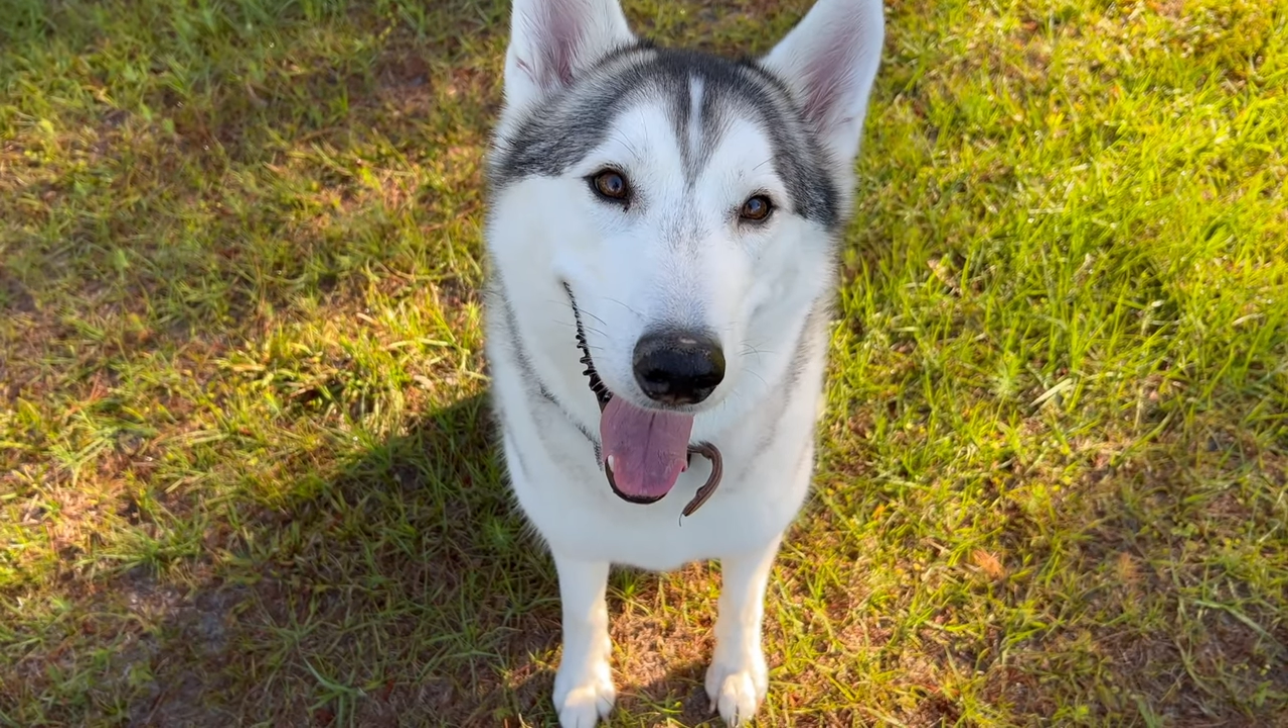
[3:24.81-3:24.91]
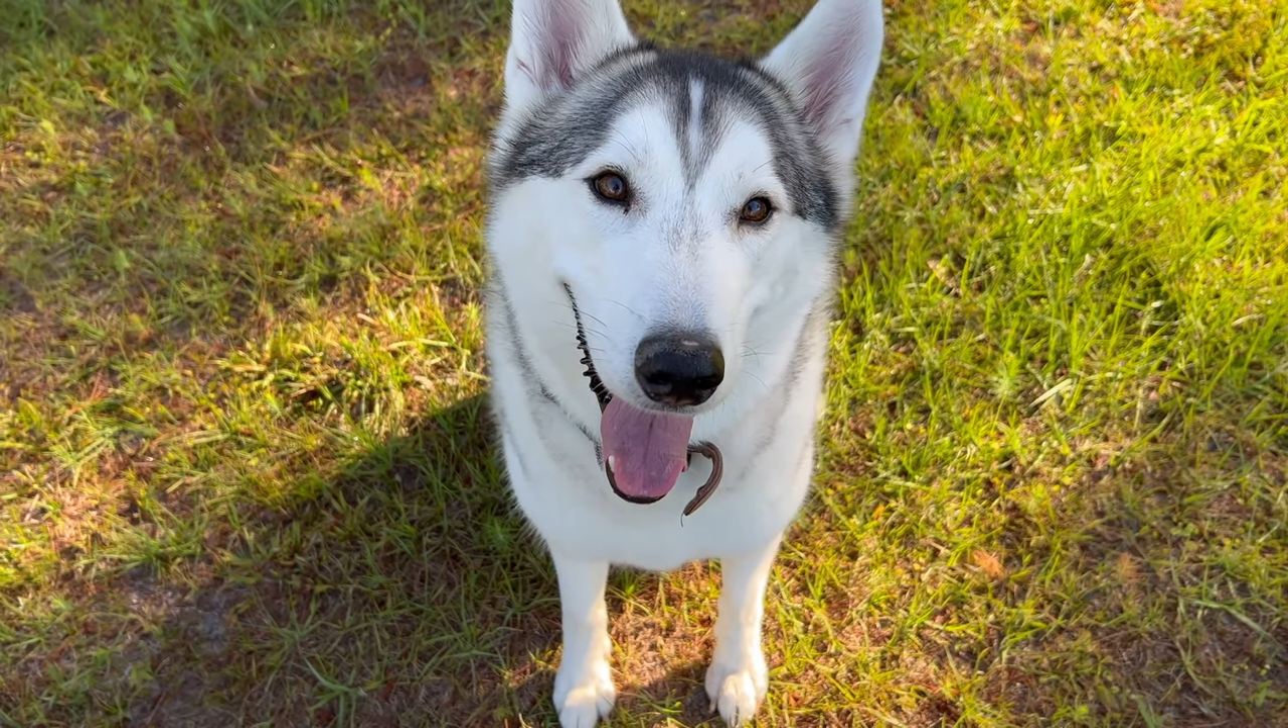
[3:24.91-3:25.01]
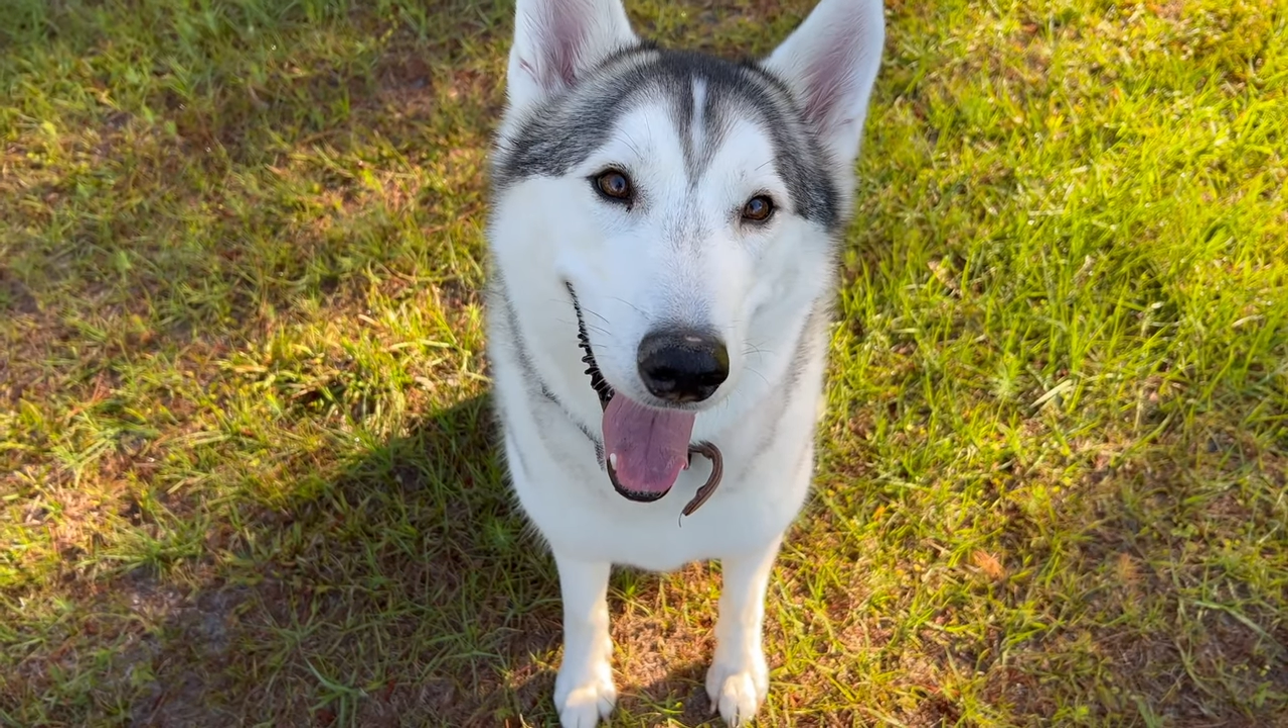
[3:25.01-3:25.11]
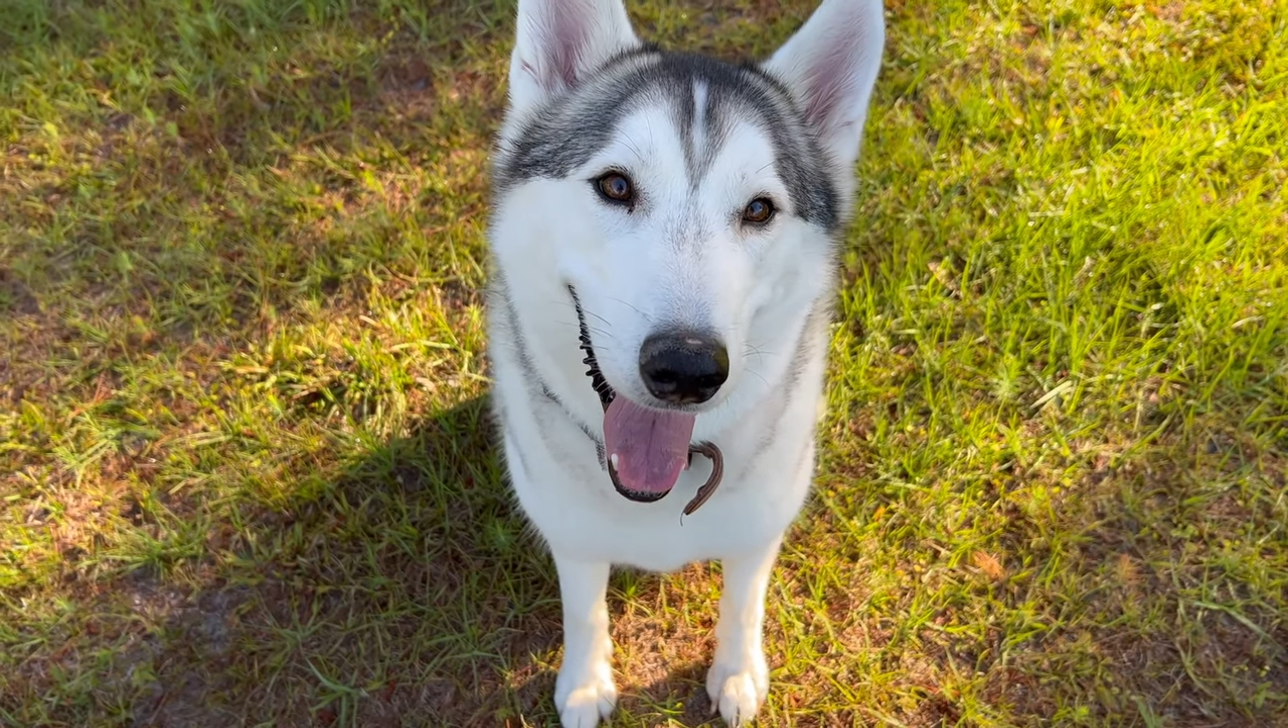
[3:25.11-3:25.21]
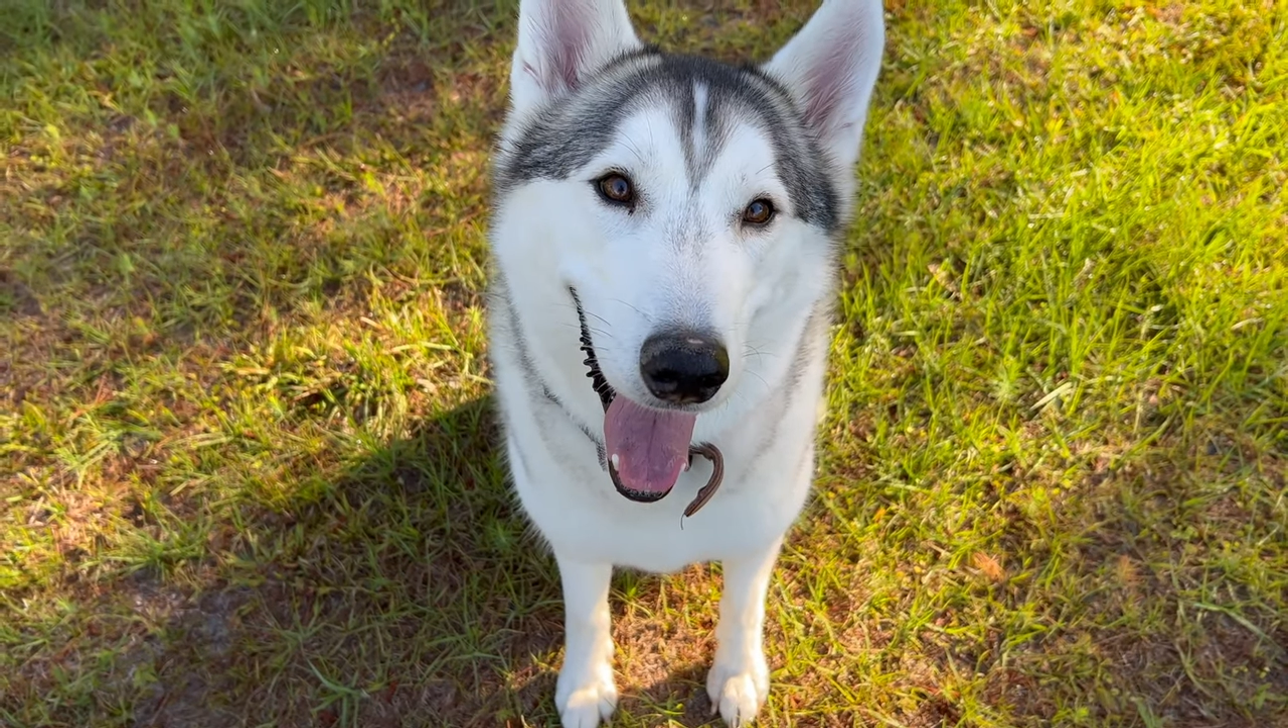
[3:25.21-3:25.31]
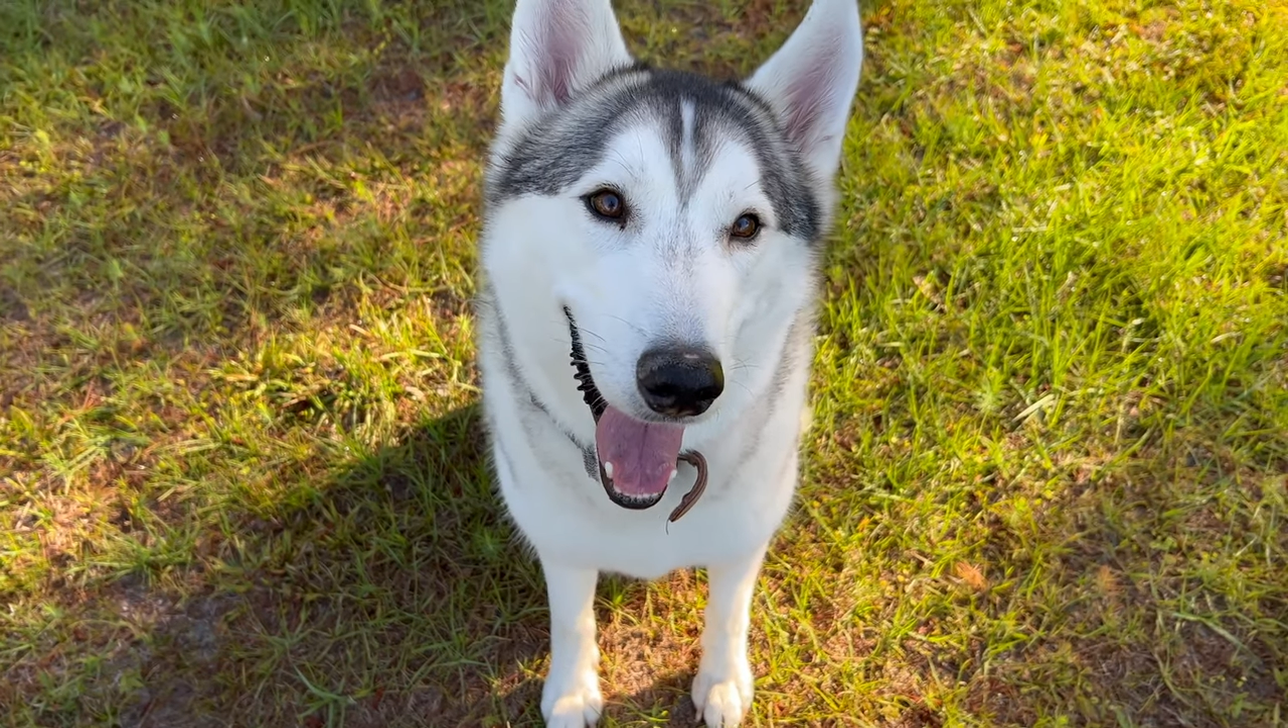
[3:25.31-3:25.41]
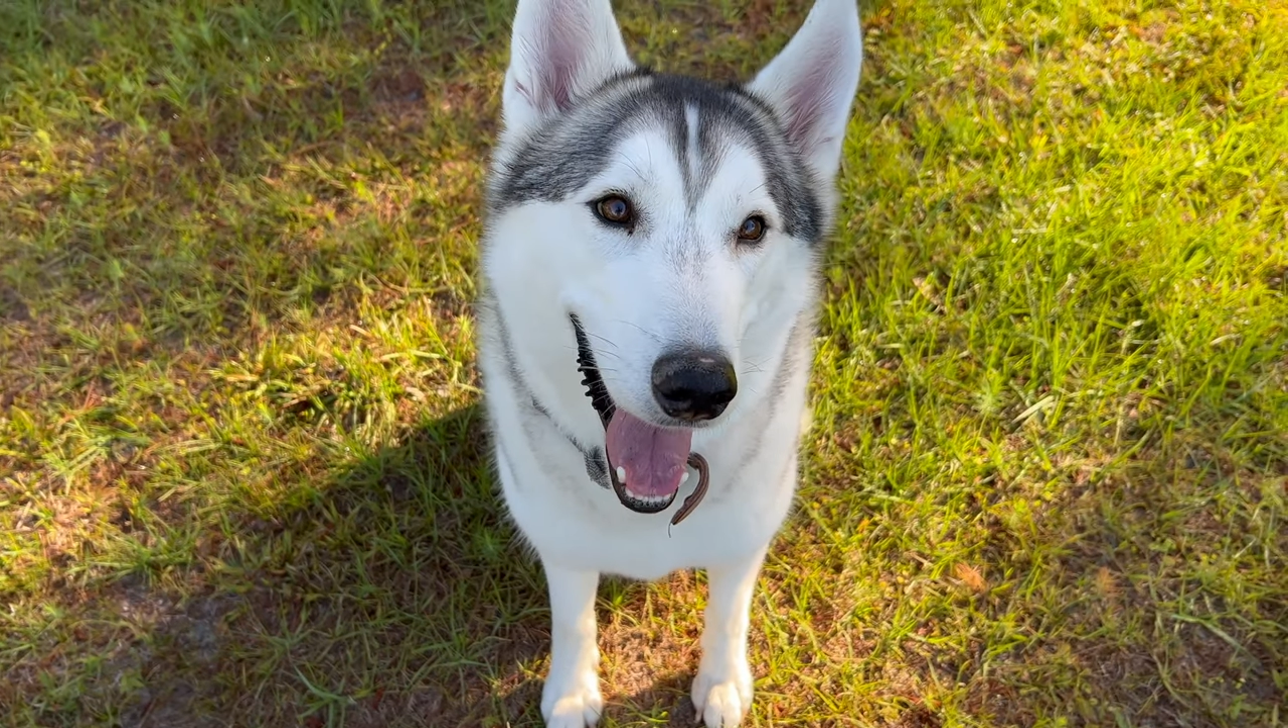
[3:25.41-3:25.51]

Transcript: them. So